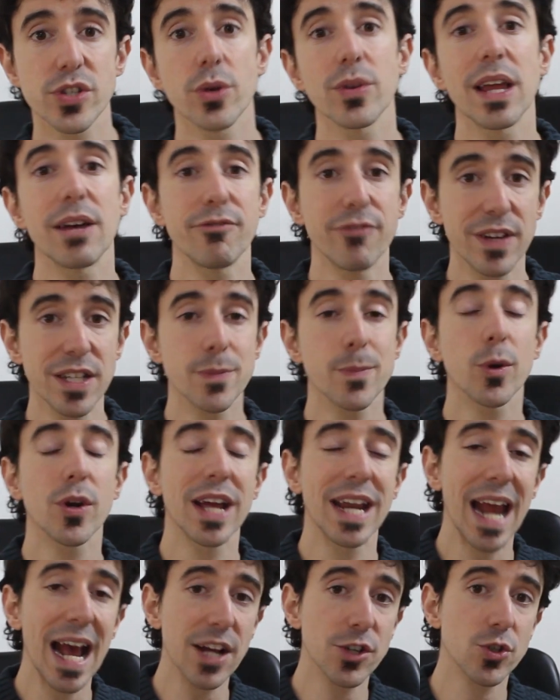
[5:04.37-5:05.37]
so that Facebook
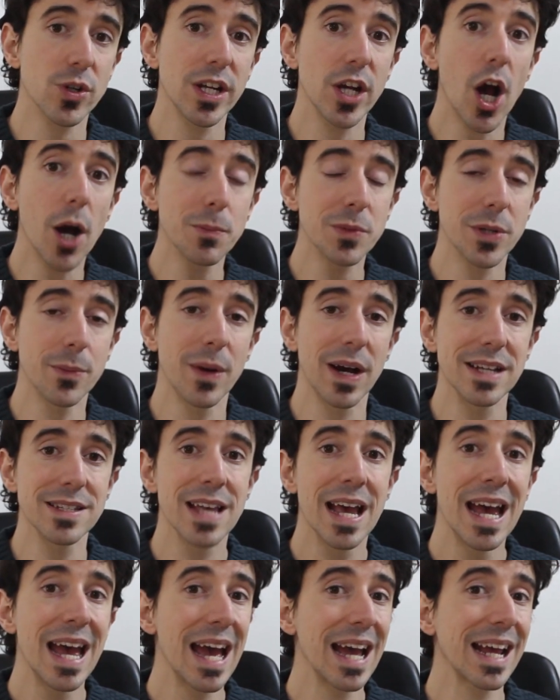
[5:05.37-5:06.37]
can actually
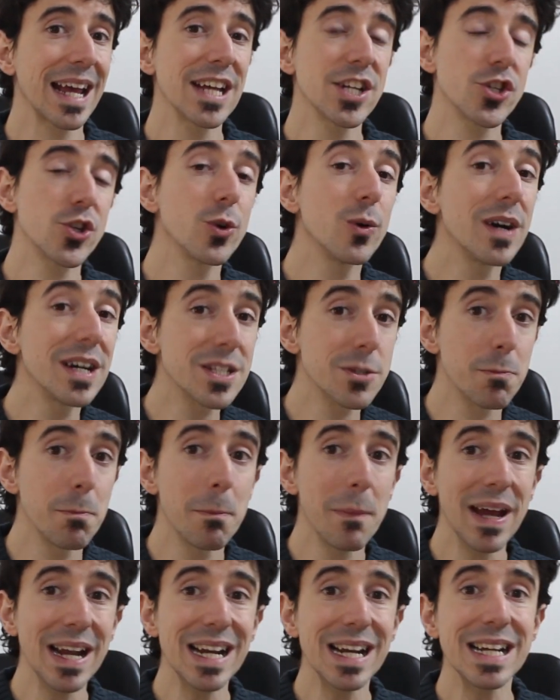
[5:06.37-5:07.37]
optimize and get you as
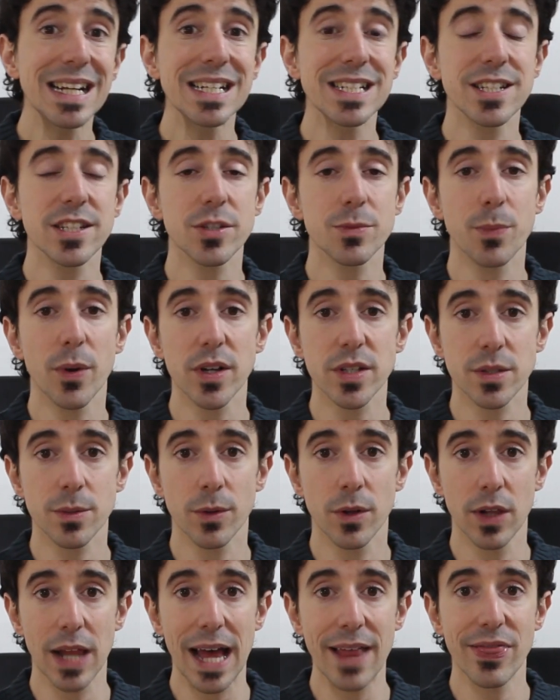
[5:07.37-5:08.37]
many leads as
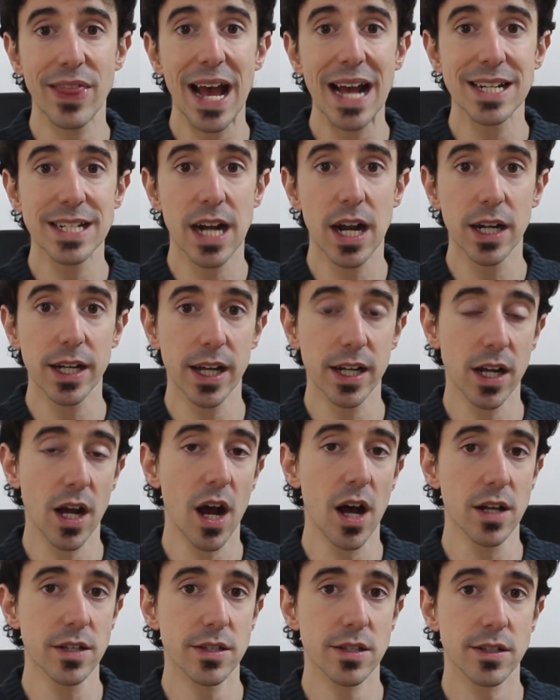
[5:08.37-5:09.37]
possible at that target
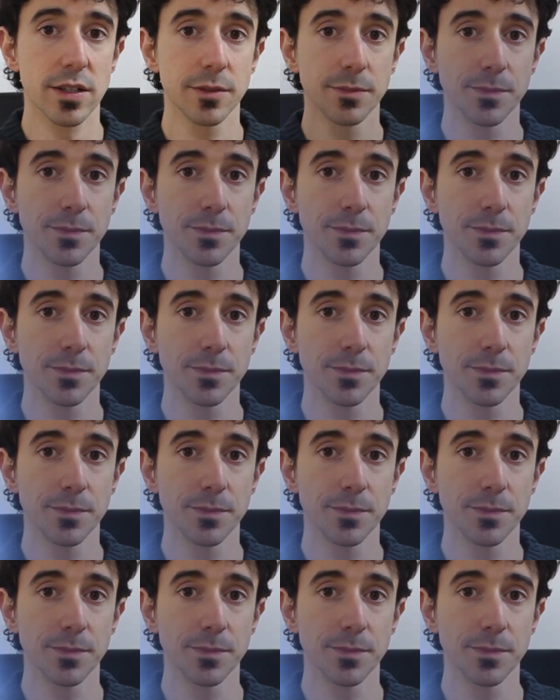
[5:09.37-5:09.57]
cost.